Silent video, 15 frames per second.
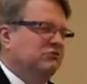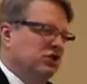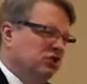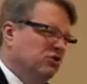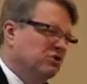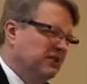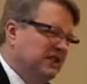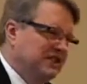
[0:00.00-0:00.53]

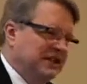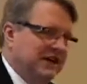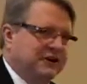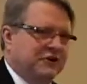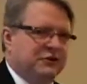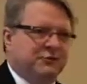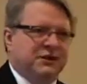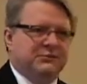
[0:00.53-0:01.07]
usually sign
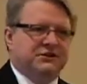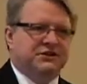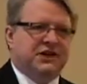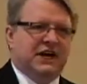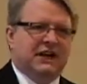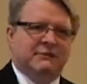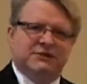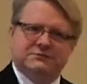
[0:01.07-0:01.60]
other people's
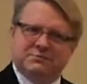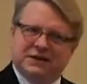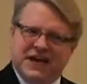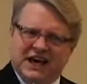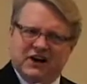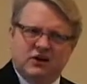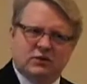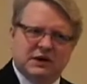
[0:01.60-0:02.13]
documents, but
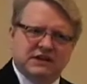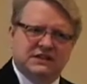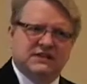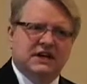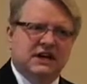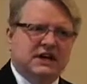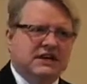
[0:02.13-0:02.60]
not always.